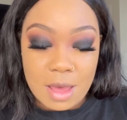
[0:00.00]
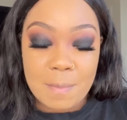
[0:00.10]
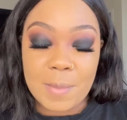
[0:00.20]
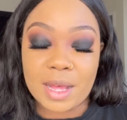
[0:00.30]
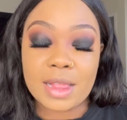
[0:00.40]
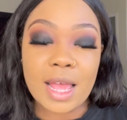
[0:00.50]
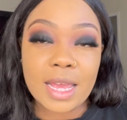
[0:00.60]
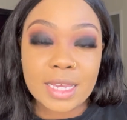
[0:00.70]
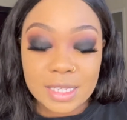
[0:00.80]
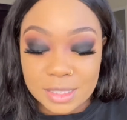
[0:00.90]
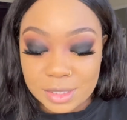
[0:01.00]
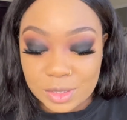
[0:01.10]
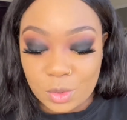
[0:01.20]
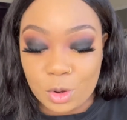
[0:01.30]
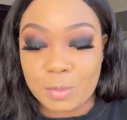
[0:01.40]
my clients
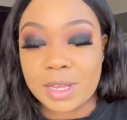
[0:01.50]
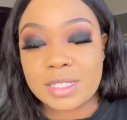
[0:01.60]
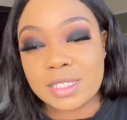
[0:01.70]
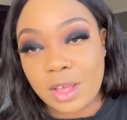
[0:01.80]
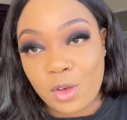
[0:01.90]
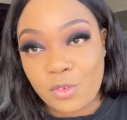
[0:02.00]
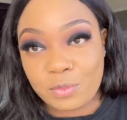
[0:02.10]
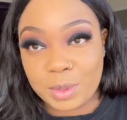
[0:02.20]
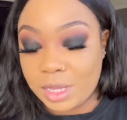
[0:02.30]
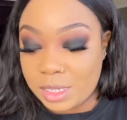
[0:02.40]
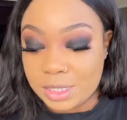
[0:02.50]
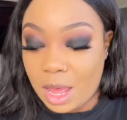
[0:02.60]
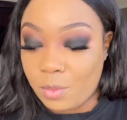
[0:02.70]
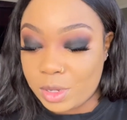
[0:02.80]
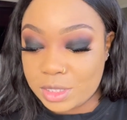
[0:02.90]
or myself because I
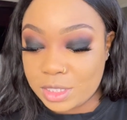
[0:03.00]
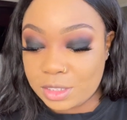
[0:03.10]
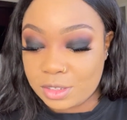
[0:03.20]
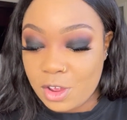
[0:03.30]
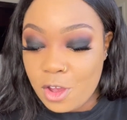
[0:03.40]
wasn't